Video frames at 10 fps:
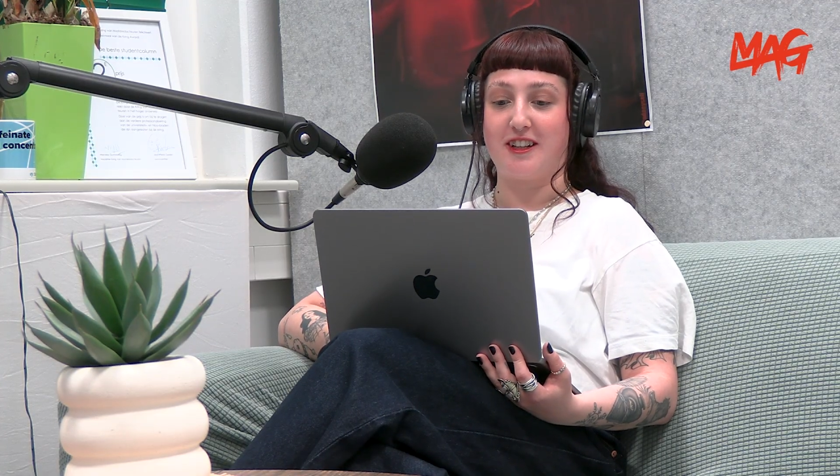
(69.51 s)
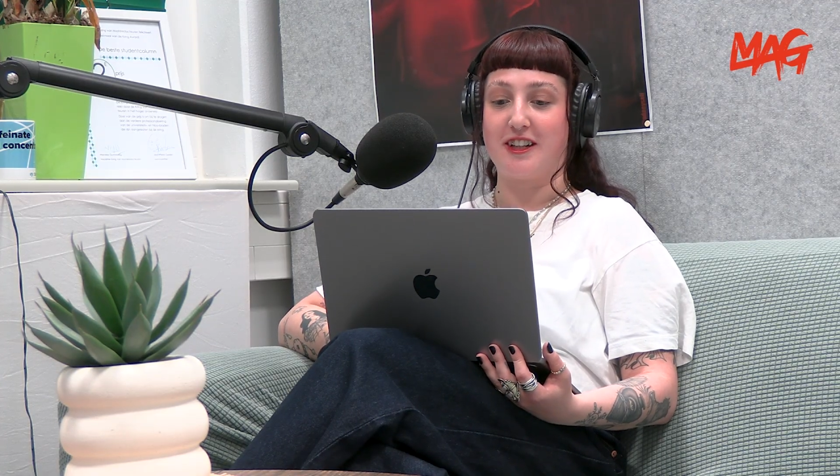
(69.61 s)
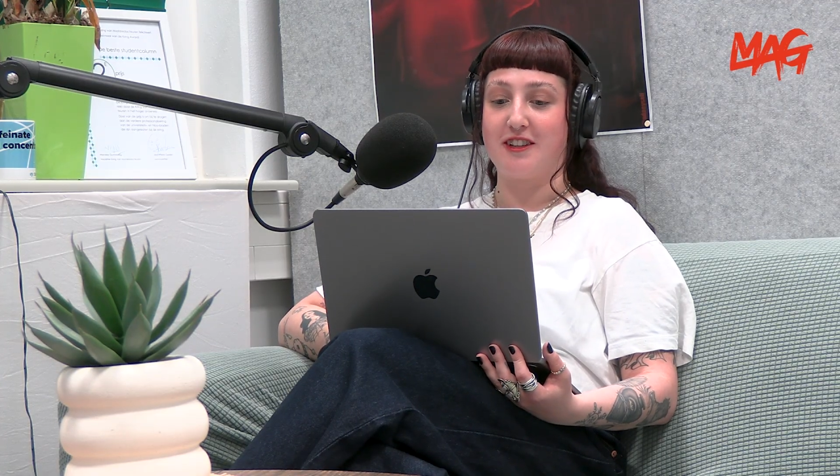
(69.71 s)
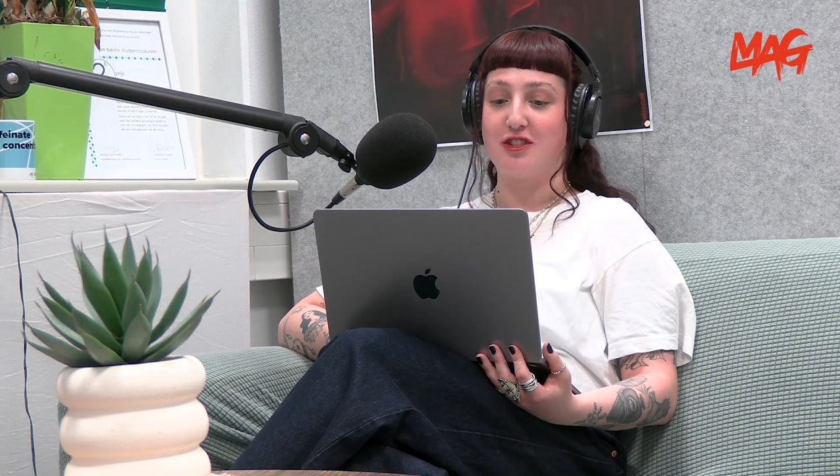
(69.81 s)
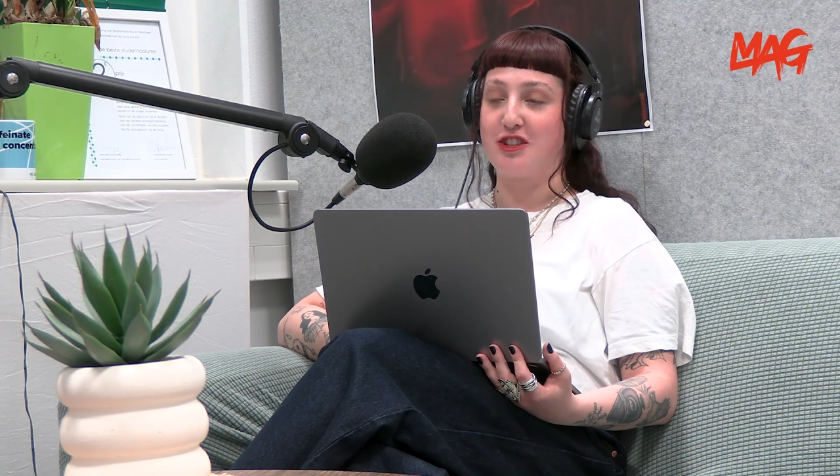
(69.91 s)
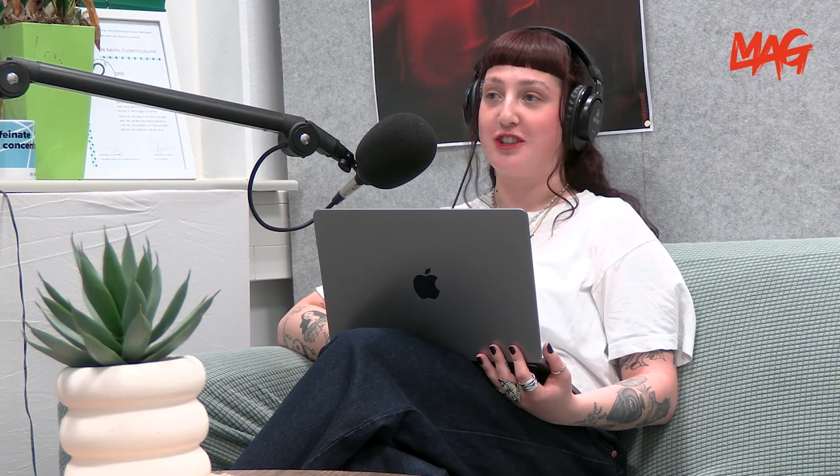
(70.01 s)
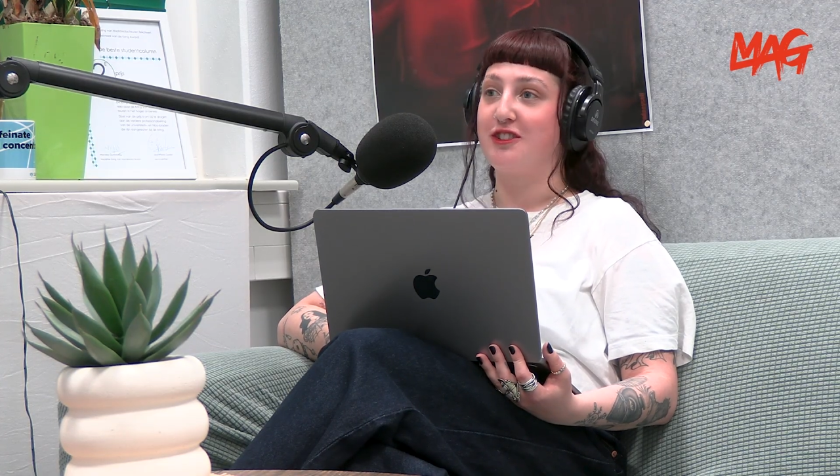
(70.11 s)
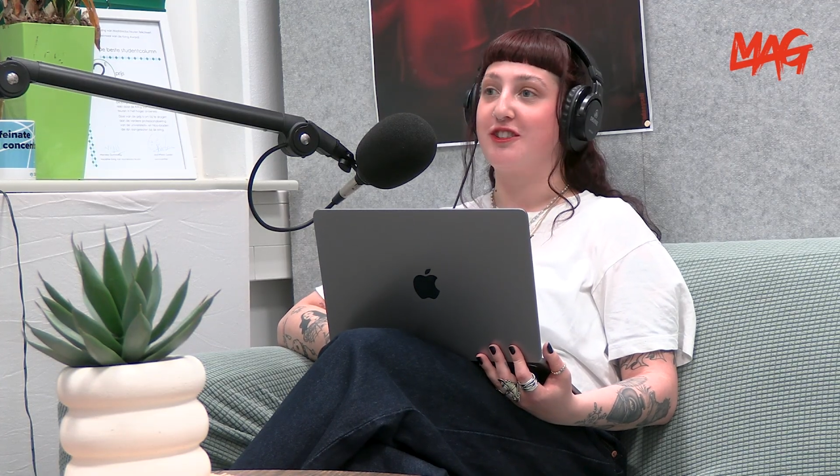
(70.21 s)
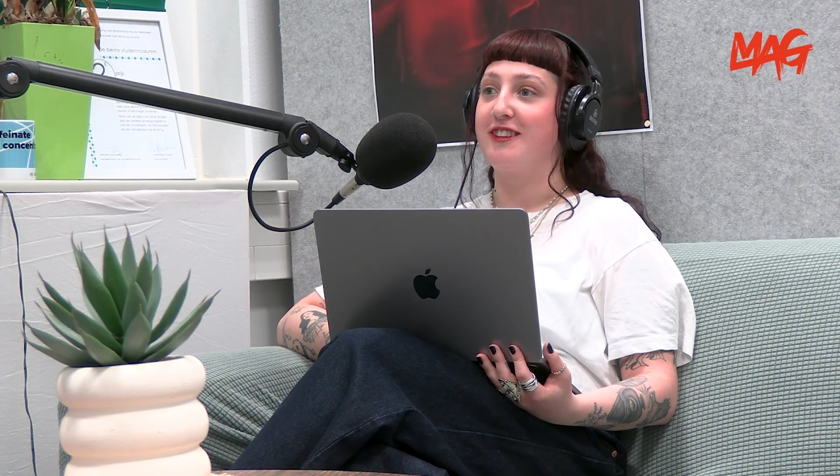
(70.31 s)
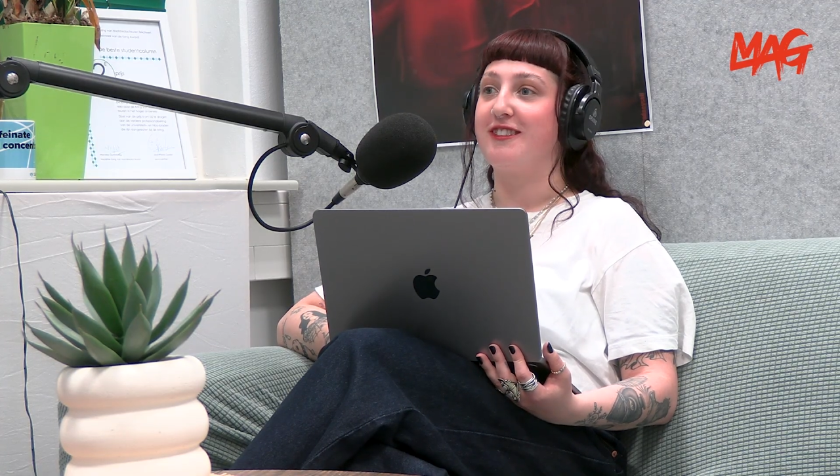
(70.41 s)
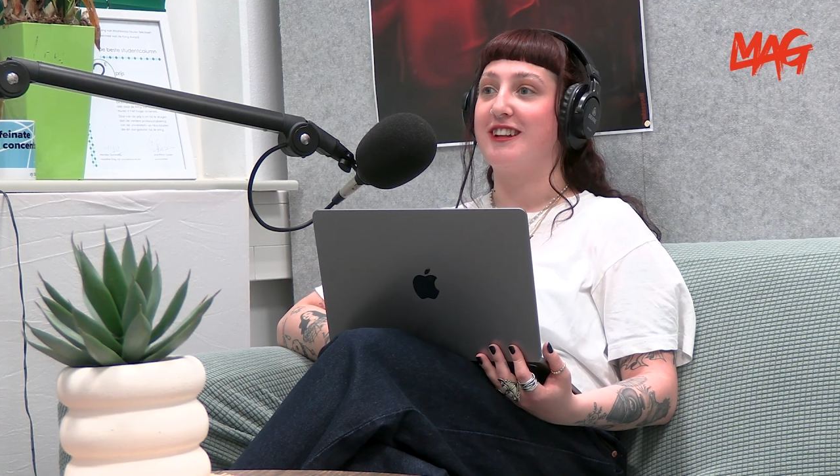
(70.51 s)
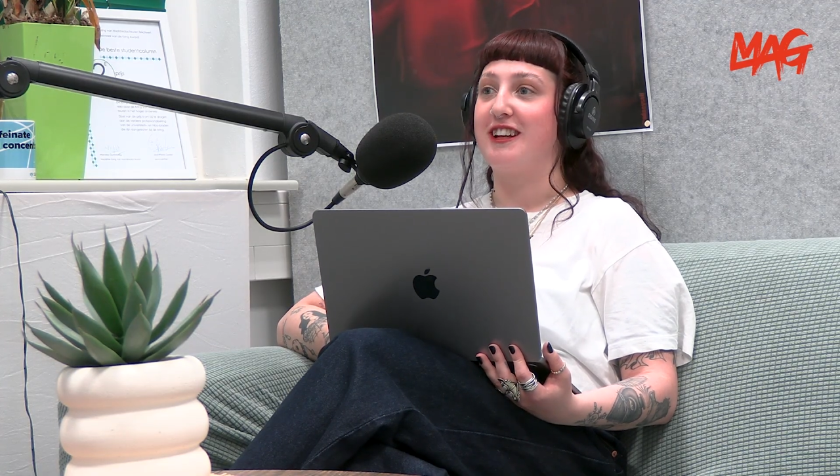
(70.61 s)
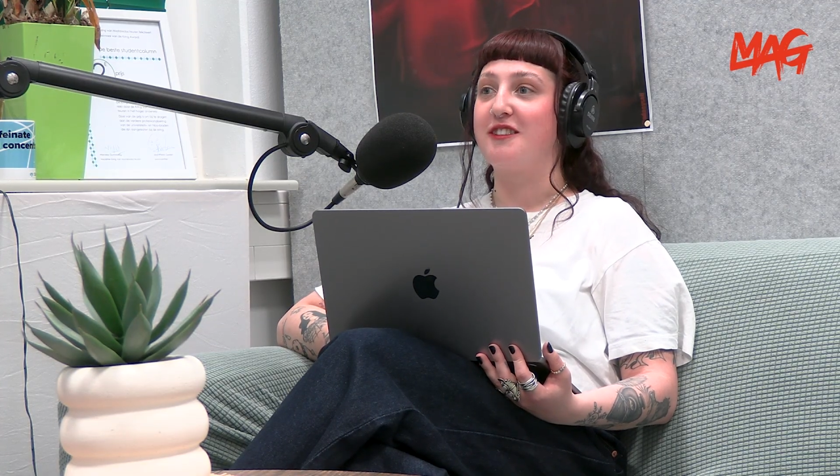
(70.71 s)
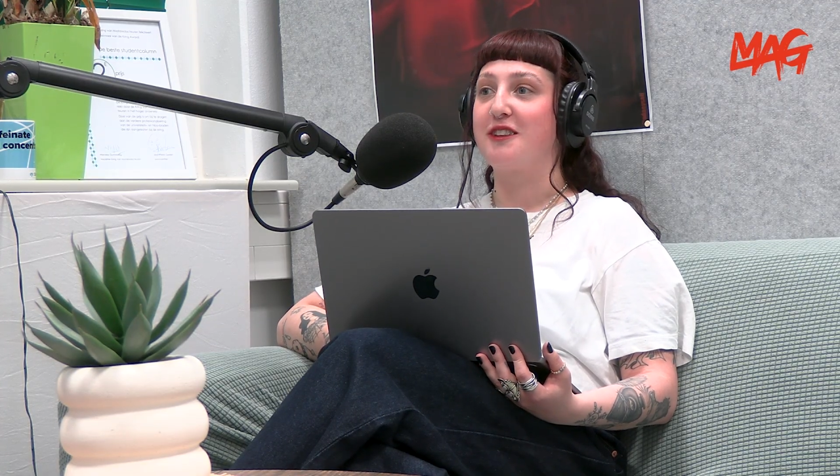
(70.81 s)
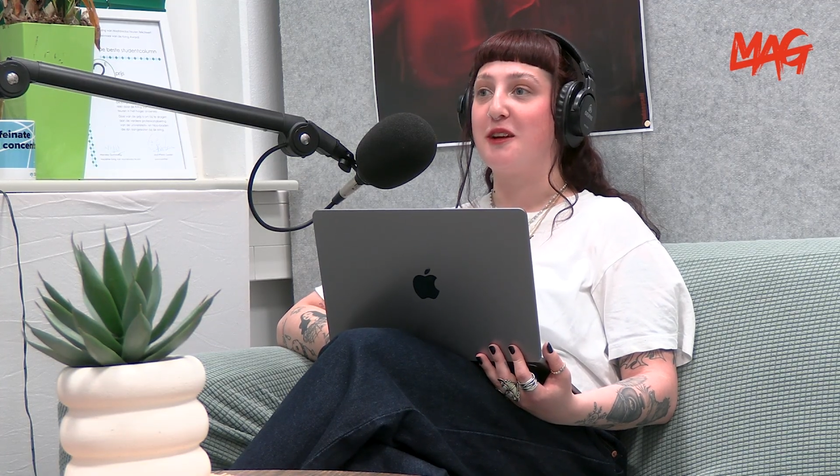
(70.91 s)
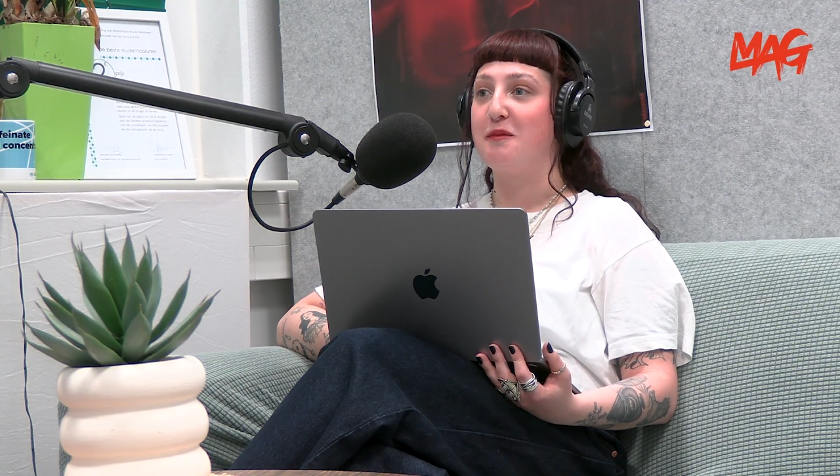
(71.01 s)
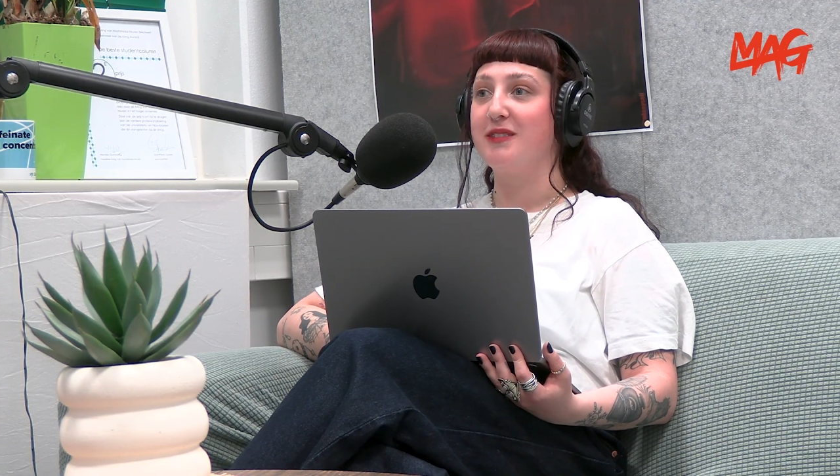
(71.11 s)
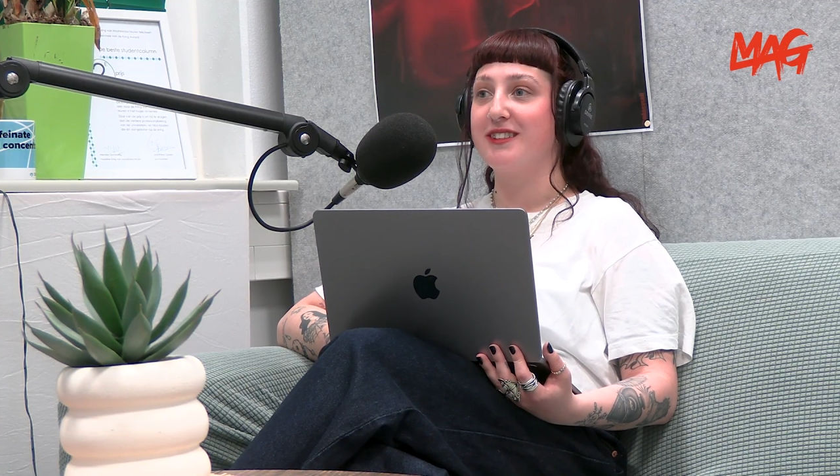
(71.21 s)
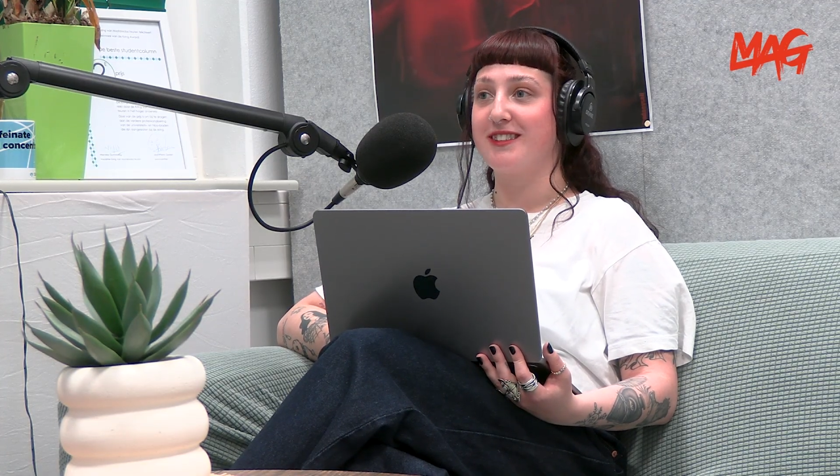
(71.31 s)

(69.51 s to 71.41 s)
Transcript: lot has changed since the last time.